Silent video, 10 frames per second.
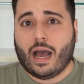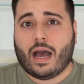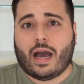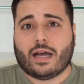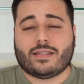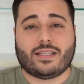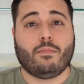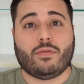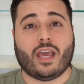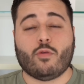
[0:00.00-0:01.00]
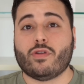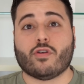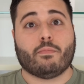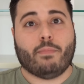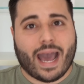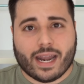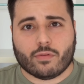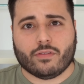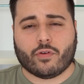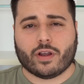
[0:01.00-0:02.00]
Uh, same thing with your
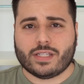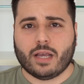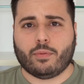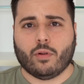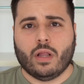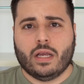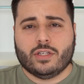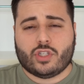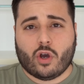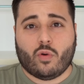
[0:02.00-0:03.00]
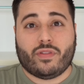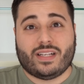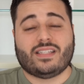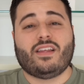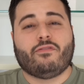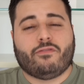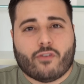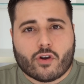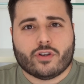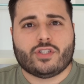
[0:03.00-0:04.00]
battery, for example. So this is the
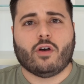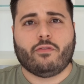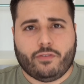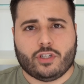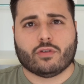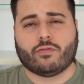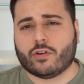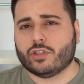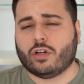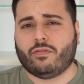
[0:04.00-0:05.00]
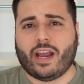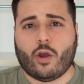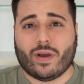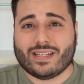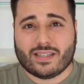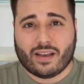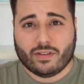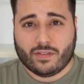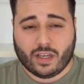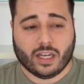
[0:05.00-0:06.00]
first official version of i O S
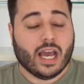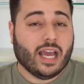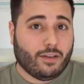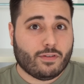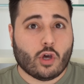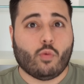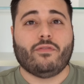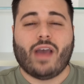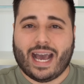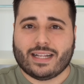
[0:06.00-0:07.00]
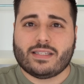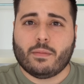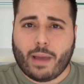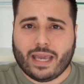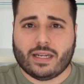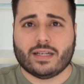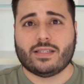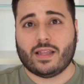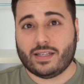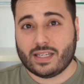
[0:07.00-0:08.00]
seventeen. Even though we've had some
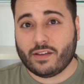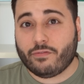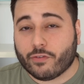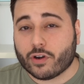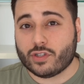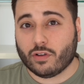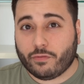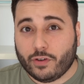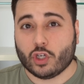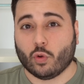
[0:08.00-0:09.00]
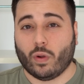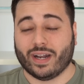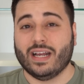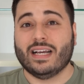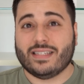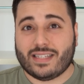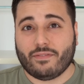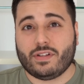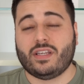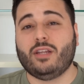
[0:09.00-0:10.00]
betas, this is the first official one,
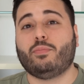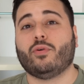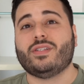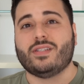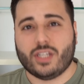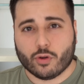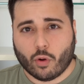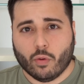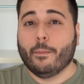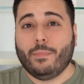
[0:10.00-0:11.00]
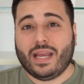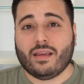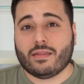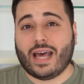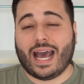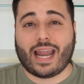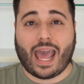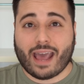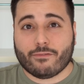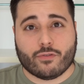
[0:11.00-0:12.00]
seventeen point zero, meaning
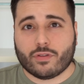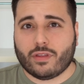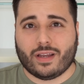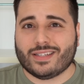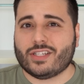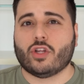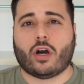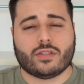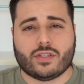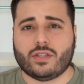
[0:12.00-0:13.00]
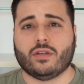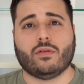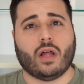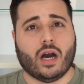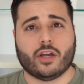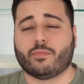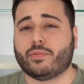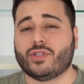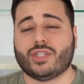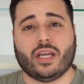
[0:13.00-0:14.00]
that everything is not still one hundred
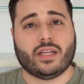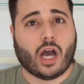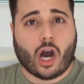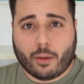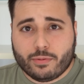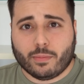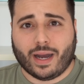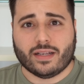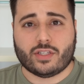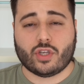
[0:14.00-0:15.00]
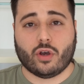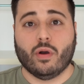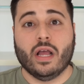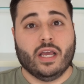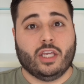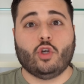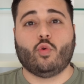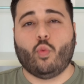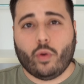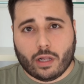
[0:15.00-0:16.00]
percent optimized. So you
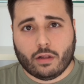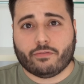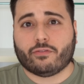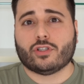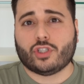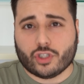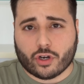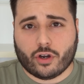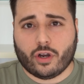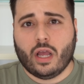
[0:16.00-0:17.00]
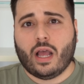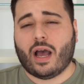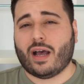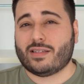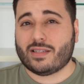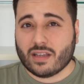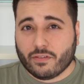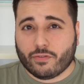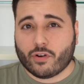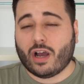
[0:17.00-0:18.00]
will for sure uh,
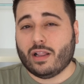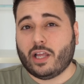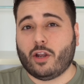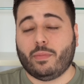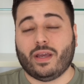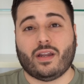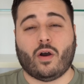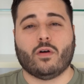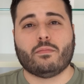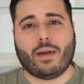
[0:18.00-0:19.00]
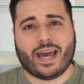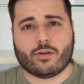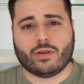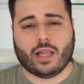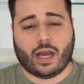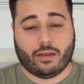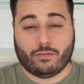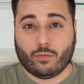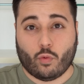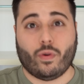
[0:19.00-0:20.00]
suffer a little bit on battery
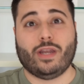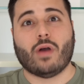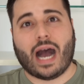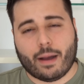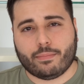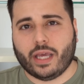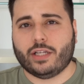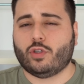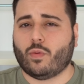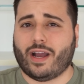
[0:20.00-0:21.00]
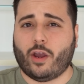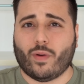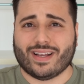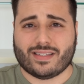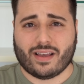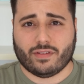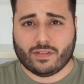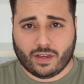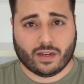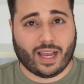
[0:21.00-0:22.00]
life when you update to i O S
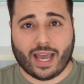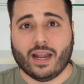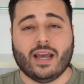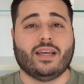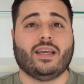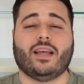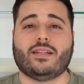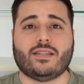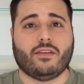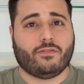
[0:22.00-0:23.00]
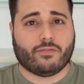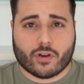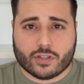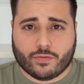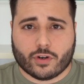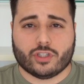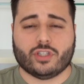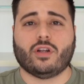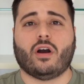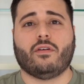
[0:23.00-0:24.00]
seventeen. Again, it's the first
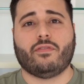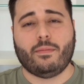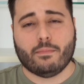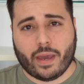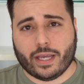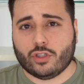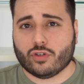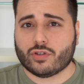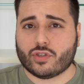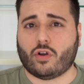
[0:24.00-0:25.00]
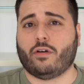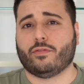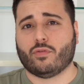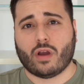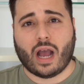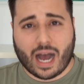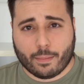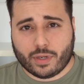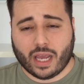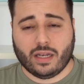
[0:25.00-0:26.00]
version of a major software
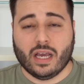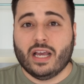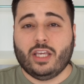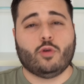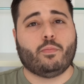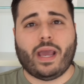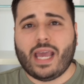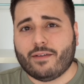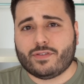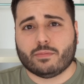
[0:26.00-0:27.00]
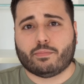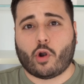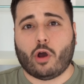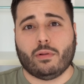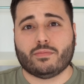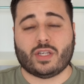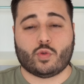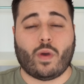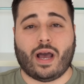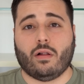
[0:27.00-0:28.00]
update. You may have some problems
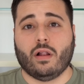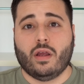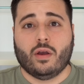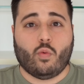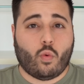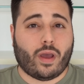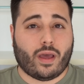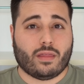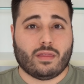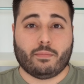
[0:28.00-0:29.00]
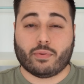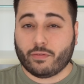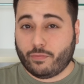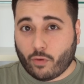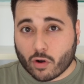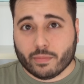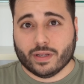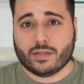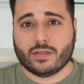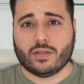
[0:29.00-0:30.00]
as well with
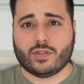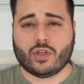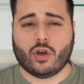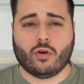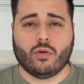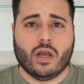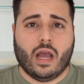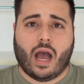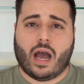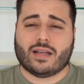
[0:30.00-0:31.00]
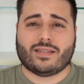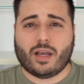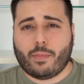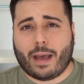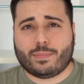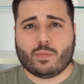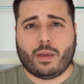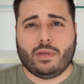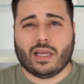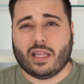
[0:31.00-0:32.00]
performance. So uh, some apps
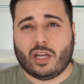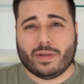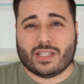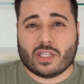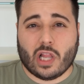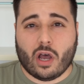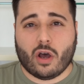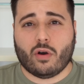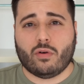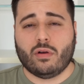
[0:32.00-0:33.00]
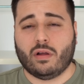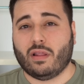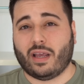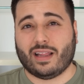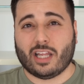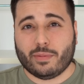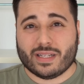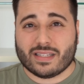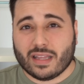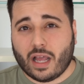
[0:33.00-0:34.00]
may be a little bit slow, like a little
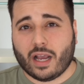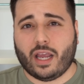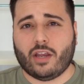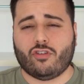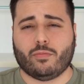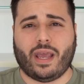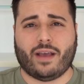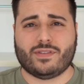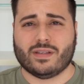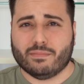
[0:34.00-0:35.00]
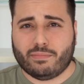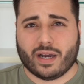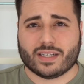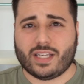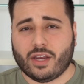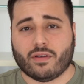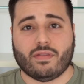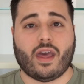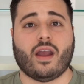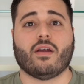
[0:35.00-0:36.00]
bit sluggish. You may have some bugs here
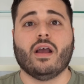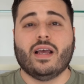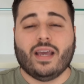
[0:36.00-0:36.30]
and there.